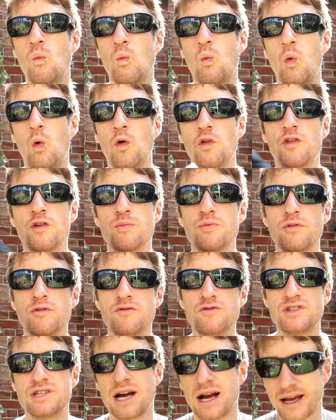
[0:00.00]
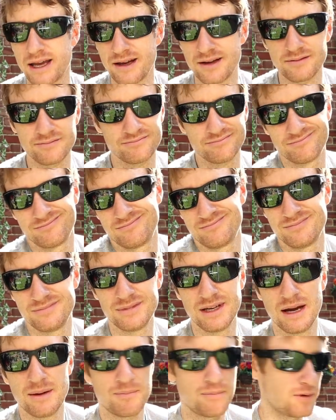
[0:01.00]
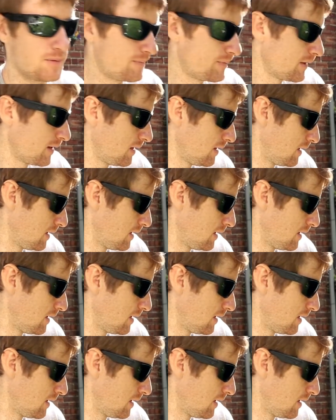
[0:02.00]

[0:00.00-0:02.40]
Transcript: waterproof jacket. Yeah, but